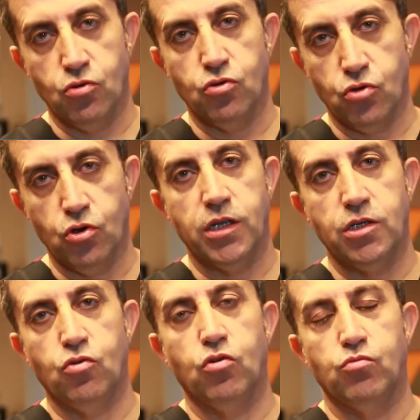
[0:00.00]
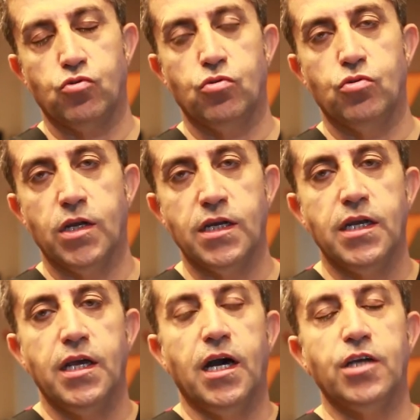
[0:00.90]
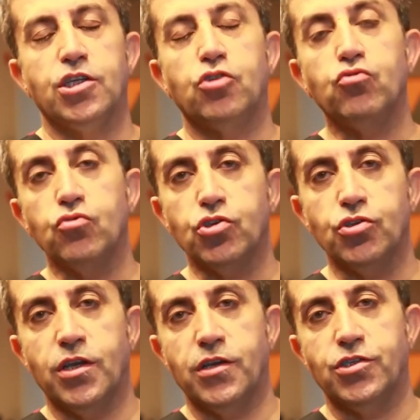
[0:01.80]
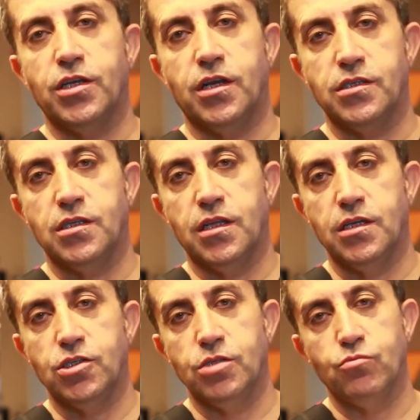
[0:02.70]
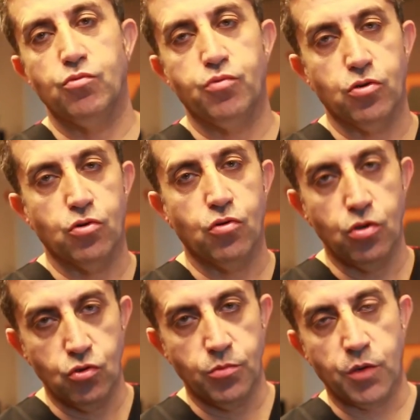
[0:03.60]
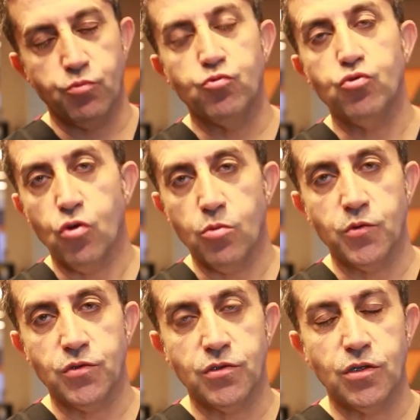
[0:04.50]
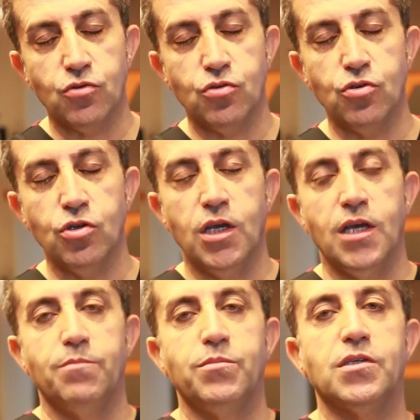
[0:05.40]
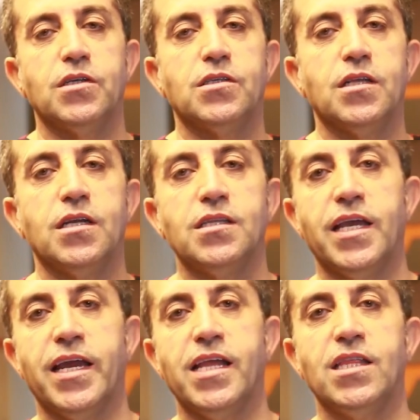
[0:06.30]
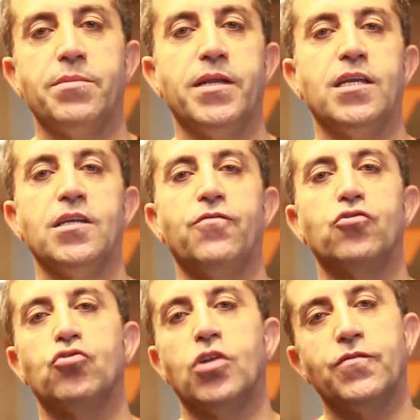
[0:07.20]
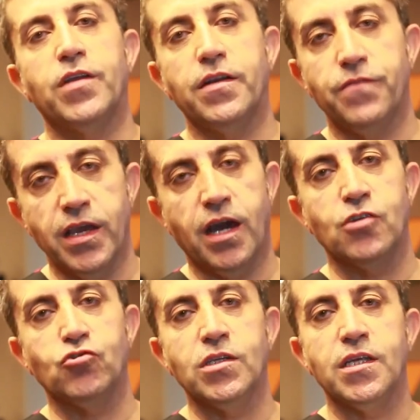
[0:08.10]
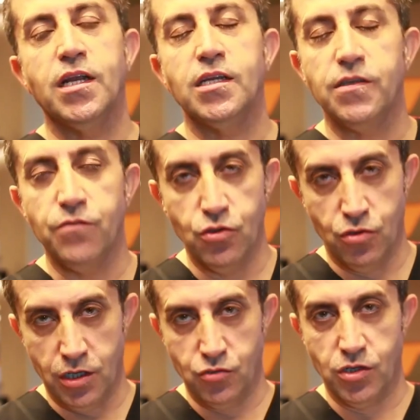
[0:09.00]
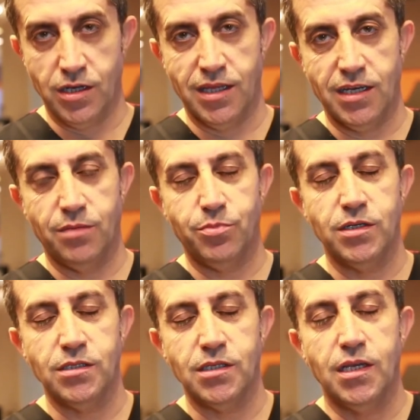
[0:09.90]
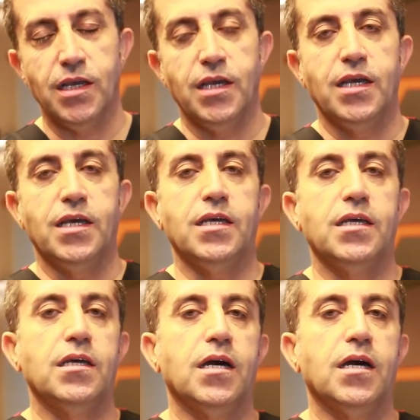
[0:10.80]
Images from the right, from the left, from the back, from the front, from the top after 19 days from the date of the operation to the DR number.